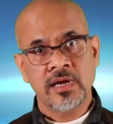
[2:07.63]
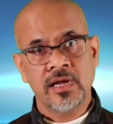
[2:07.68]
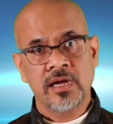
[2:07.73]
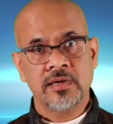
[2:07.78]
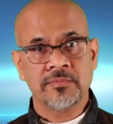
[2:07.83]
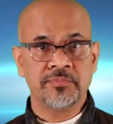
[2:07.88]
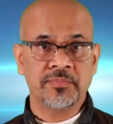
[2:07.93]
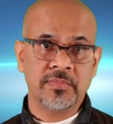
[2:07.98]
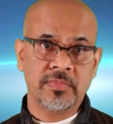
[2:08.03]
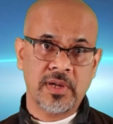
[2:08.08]

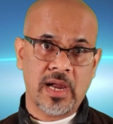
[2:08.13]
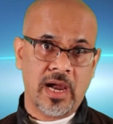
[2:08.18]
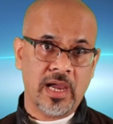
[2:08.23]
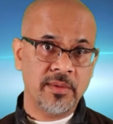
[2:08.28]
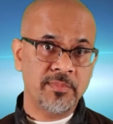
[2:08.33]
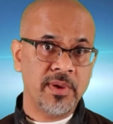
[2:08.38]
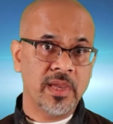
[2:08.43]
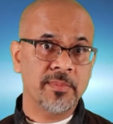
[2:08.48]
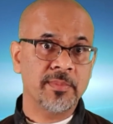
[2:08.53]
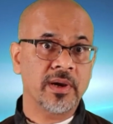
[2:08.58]

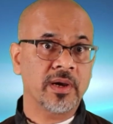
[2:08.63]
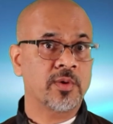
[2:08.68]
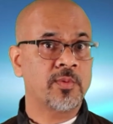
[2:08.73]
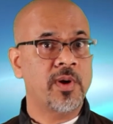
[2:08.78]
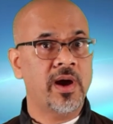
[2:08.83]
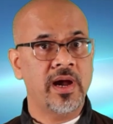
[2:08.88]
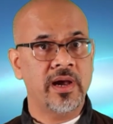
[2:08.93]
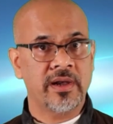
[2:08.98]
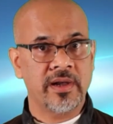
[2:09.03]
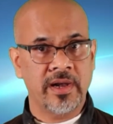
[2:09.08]
IBM
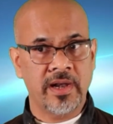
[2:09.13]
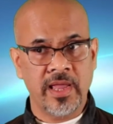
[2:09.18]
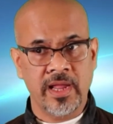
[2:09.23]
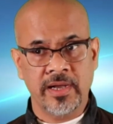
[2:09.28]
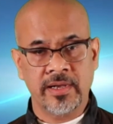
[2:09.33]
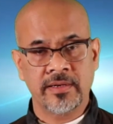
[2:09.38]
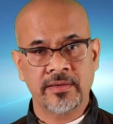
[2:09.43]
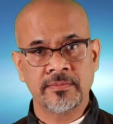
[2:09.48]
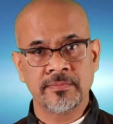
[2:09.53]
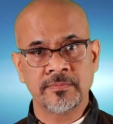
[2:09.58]
acquired Red
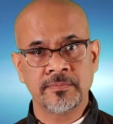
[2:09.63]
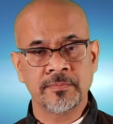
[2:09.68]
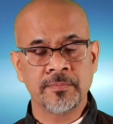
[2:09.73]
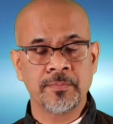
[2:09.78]
Hat.